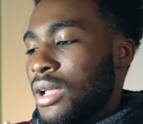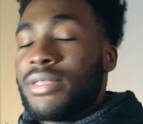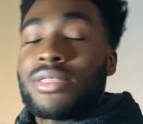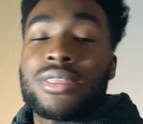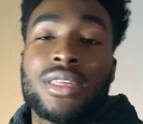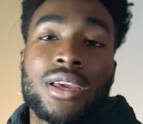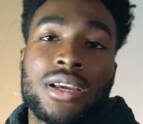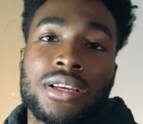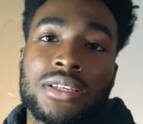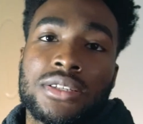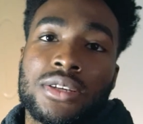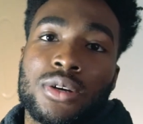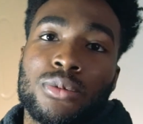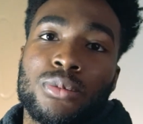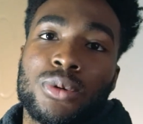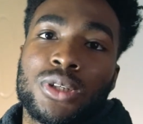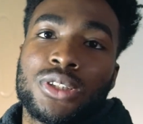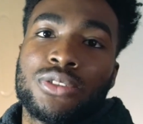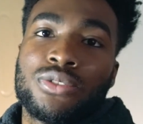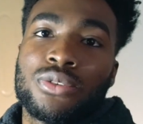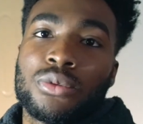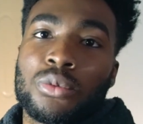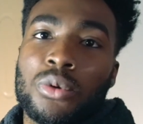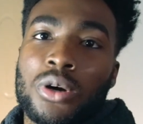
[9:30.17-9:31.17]
Thanks so
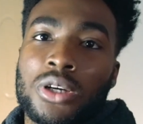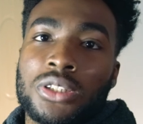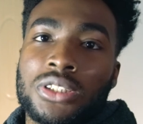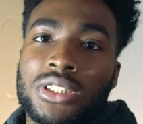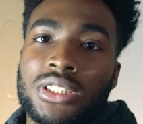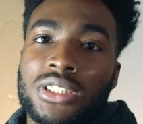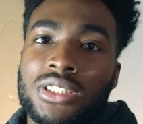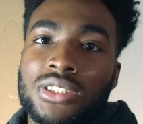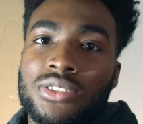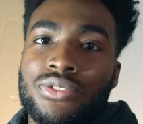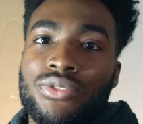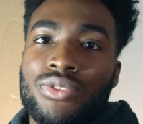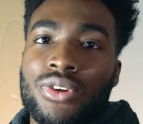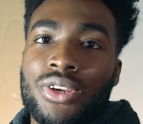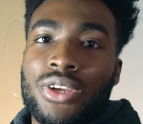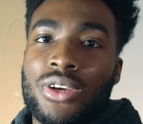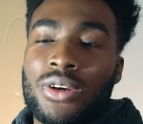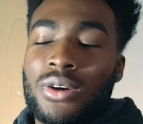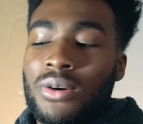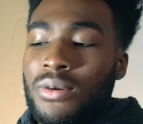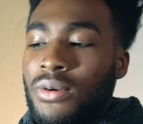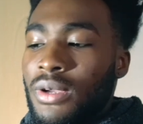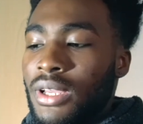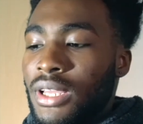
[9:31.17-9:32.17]
much for watching this
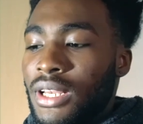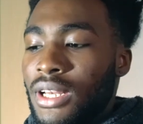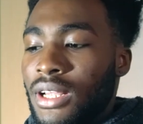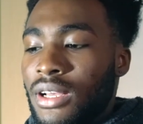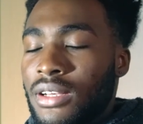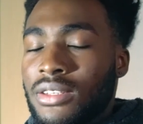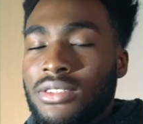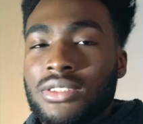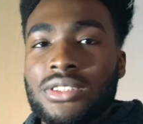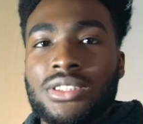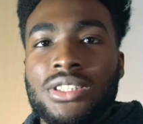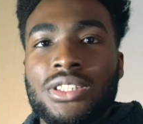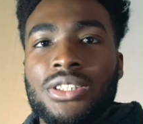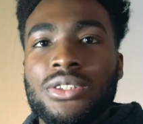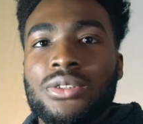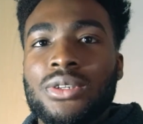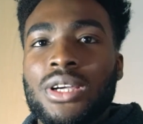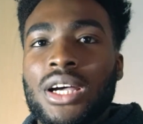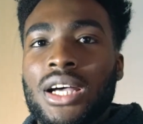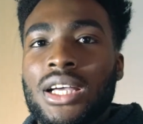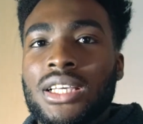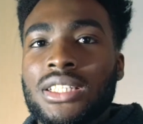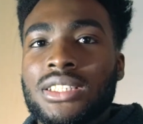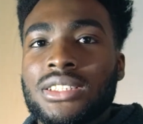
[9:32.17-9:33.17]
video, and I'll see you
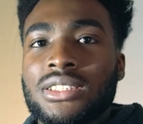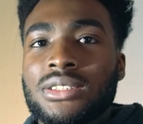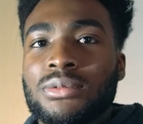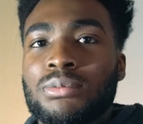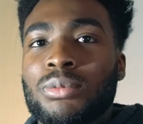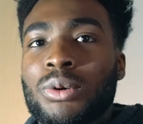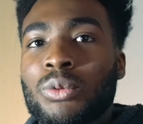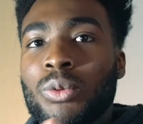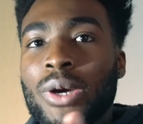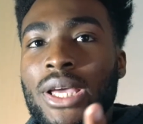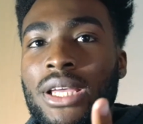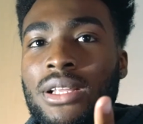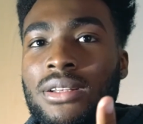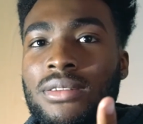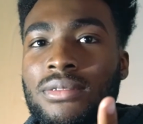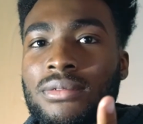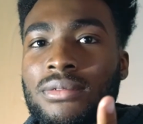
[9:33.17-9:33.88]
guys. But wait,